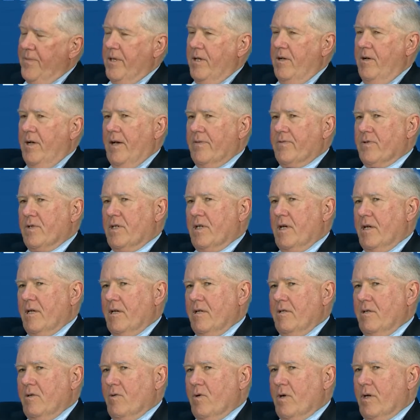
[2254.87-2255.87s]
You have to take
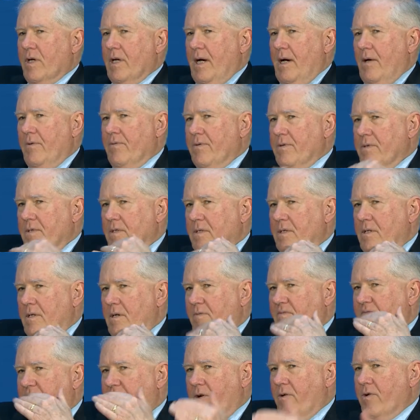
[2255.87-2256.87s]
into account
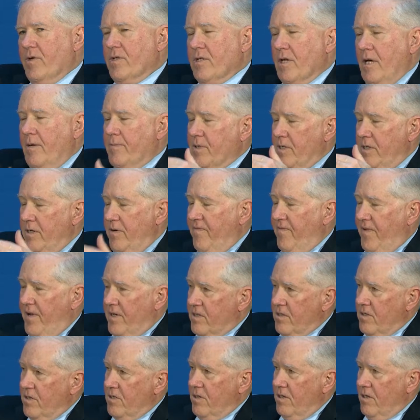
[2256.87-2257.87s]
the various types of
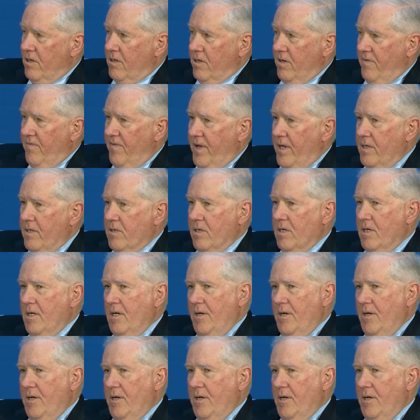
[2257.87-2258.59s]
defenses that you're going to face.